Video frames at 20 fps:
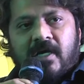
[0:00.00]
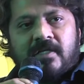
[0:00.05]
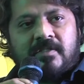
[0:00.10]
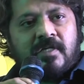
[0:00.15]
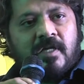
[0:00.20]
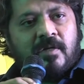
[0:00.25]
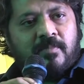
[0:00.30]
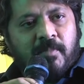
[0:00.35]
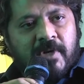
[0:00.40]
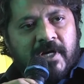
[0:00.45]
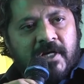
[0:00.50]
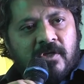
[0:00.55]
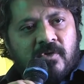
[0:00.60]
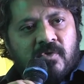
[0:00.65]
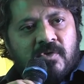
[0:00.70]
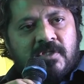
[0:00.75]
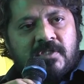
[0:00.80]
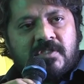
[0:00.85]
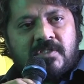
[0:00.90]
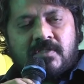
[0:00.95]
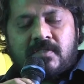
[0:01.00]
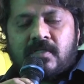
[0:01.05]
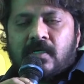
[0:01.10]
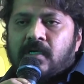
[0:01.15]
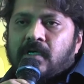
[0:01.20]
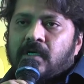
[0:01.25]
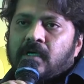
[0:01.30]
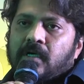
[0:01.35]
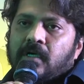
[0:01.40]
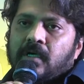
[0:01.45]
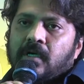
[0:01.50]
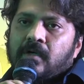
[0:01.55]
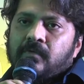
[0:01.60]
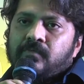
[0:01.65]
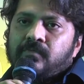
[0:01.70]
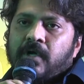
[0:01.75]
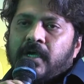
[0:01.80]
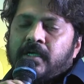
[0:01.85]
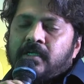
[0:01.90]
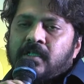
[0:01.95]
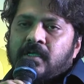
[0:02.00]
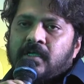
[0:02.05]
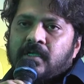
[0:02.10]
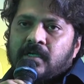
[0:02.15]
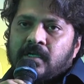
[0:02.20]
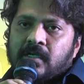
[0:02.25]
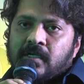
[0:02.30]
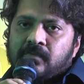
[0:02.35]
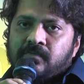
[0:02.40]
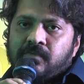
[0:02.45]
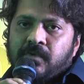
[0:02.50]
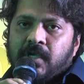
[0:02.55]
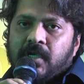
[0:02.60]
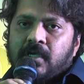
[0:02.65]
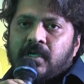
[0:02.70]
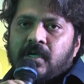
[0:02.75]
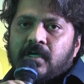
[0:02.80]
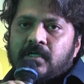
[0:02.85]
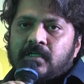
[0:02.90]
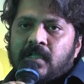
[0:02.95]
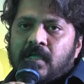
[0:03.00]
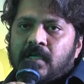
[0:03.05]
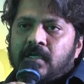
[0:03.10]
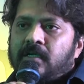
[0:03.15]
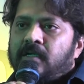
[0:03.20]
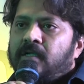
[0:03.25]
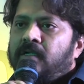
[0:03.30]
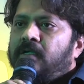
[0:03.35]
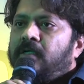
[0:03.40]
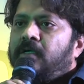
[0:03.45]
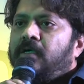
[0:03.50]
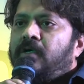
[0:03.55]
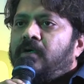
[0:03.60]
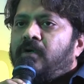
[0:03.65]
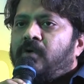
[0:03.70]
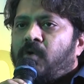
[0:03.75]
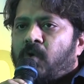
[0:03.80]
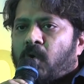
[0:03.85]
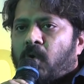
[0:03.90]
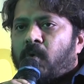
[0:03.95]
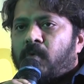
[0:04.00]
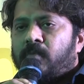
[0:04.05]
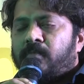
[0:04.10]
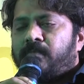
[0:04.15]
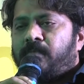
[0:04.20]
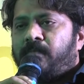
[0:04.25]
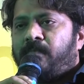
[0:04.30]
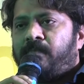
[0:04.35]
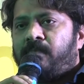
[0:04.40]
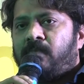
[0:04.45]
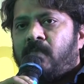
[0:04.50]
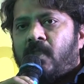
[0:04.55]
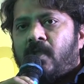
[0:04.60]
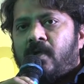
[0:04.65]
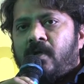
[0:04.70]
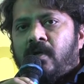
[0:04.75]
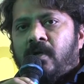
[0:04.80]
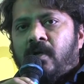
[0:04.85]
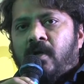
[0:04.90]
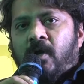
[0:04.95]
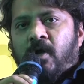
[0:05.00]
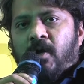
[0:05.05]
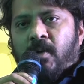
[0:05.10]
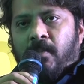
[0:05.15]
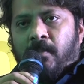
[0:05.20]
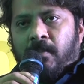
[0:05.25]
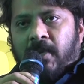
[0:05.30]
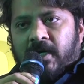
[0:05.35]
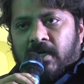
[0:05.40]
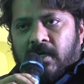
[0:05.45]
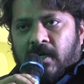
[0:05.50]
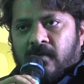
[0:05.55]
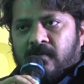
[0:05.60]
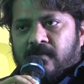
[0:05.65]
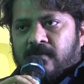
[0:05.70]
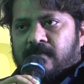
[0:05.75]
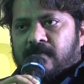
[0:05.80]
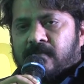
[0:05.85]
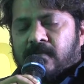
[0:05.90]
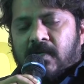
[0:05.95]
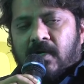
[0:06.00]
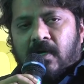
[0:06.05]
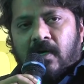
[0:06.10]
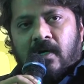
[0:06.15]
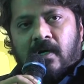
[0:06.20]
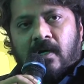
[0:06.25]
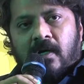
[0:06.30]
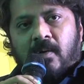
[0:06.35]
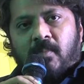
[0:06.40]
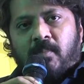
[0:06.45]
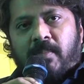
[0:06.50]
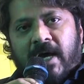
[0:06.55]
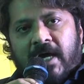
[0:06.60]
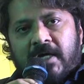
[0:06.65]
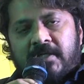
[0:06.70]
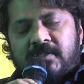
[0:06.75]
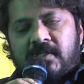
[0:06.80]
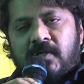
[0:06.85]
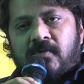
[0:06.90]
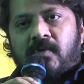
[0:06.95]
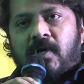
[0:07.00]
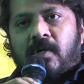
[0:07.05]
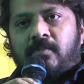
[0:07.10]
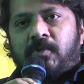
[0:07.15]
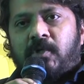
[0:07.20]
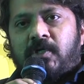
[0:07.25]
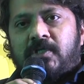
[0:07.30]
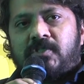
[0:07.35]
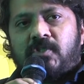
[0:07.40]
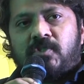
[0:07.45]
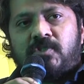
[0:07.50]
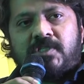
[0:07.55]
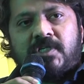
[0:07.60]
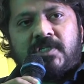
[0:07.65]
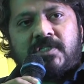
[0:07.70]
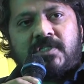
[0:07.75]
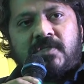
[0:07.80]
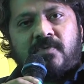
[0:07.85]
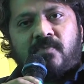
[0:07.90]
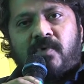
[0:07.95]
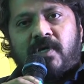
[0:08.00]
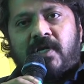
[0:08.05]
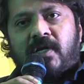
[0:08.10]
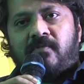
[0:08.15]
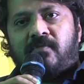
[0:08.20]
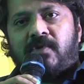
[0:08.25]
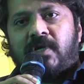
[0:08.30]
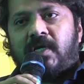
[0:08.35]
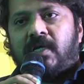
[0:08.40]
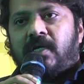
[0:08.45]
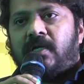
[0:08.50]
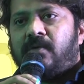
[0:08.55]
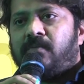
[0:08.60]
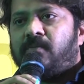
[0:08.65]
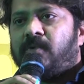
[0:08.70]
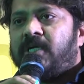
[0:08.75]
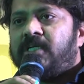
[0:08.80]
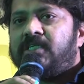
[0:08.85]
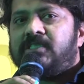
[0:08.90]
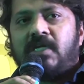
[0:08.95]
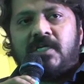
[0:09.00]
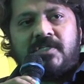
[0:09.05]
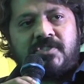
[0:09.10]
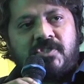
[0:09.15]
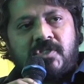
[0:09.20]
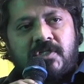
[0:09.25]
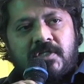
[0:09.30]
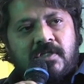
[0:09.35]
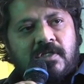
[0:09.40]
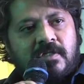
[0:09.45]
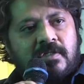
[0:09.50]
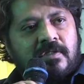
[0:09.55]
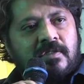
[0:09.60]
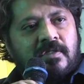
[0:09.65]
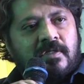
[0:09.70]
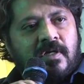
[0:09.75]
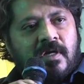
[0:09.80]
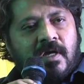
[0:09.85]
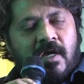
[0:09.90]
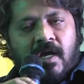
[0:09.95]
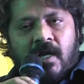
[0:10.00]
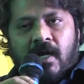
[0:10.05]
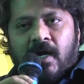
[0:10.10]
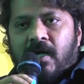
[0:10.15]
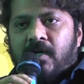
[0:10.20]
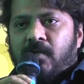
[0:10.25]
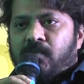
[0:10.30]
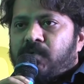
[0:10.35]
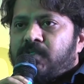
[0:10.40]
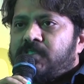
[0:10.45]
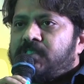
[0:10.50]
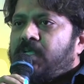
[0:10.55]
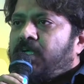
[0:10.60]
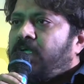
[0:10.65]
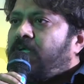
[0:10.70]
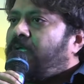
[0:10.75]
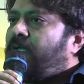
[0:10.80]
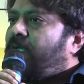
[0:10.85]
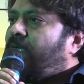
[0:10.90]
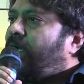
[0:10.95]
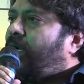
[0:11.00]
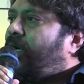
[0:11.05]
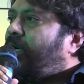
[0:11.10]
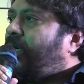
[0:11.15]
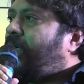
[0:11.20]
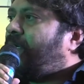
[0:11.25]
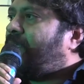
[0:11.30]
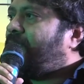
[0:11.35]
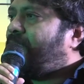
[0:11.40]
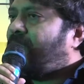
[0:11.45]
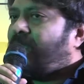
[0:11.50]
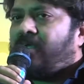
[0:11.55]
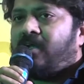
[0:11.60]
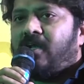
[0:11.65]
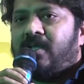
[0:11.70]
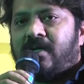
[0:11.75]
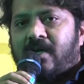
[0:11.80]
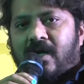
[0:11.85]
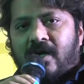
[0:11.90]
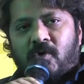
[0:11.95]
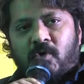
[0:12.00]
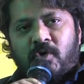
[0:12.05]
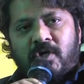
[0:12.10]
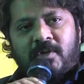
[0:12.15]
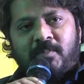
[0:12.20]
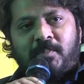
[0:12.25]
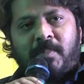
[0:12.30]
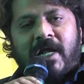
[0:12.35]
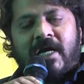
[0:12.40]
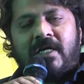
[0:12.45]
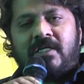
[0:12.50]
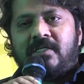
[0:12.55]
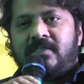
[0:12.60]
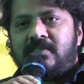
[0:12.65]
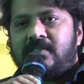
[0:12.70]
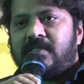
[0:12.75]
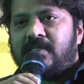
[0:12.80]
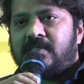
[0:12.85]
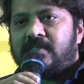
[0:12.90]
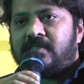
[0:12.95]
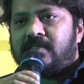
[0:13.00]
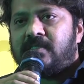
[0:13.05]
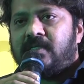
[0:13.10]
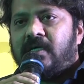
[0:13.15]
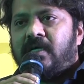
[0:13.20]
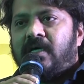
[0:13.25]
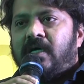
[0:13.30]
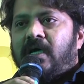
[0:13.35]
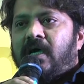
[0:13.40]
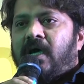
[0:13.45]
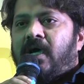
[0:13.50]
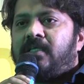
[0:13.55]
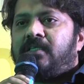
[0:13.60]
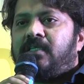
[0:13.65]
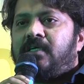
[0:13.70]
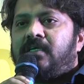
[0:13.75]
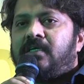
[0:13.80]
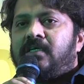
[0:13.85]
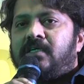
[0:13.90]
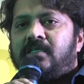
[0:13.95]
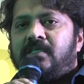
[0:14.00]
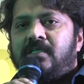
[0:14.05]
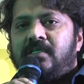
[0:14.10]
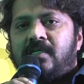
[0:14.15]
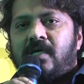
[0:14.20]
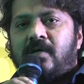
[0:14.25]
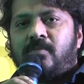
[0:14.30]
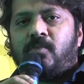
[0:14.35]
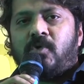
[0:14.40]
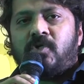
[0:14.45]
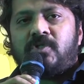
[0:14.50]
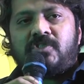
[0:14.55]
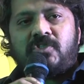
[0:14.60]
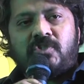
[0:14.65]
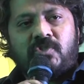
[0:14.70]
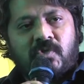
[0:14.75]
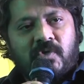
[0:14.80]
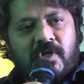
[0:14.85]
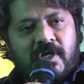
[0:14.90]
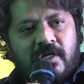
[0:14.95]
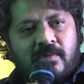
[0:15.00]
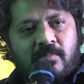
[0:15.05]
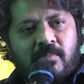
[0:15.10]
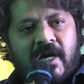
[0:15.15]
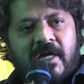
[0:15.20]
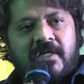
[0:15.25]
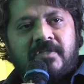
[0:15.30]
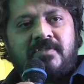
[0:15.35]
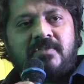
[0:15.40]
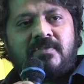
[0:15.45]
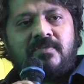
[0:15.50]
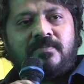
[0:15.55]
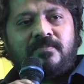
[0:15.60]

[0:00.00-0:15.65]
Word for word: has helped many units uh, uh, find their feet and then grow. But now uh, banks have come to a situation where everyone is listed. And if you say uh, irregular accounting practices, I think these are most today in banks.